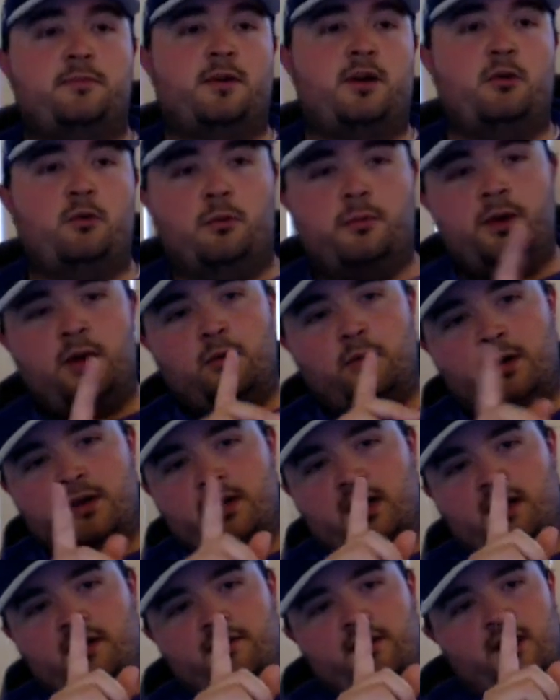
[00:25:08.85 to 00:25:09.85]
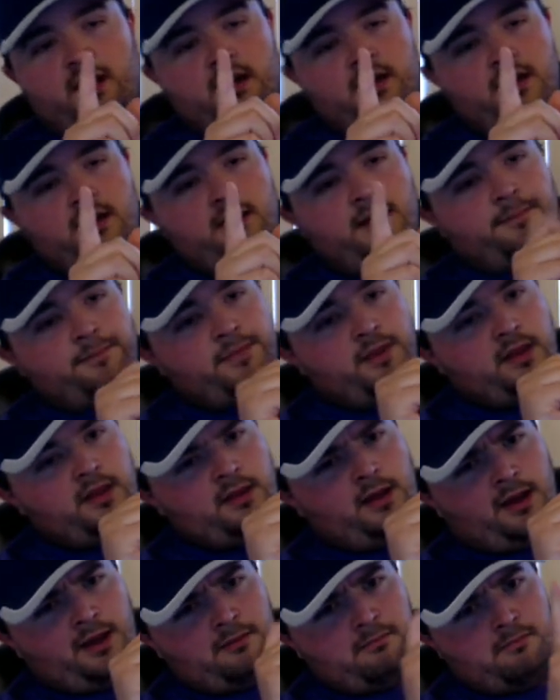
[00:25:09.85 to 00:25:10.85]
But it will be a 1-day event in
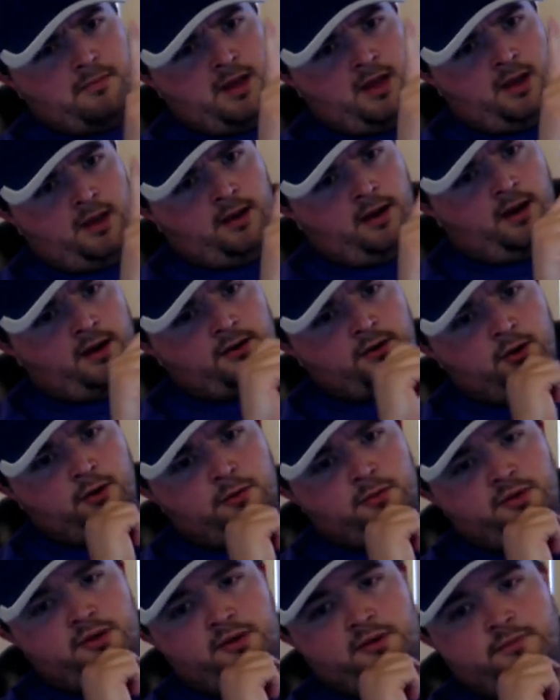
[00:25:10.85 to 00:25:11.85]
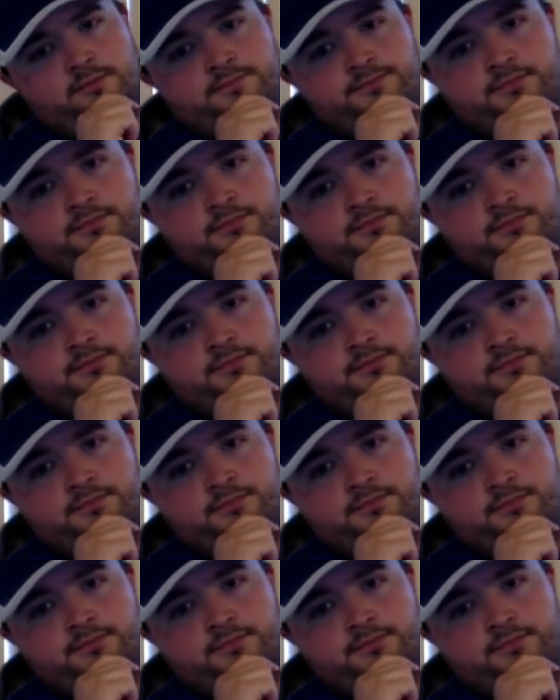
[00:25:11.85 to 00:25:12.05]
like mid-October.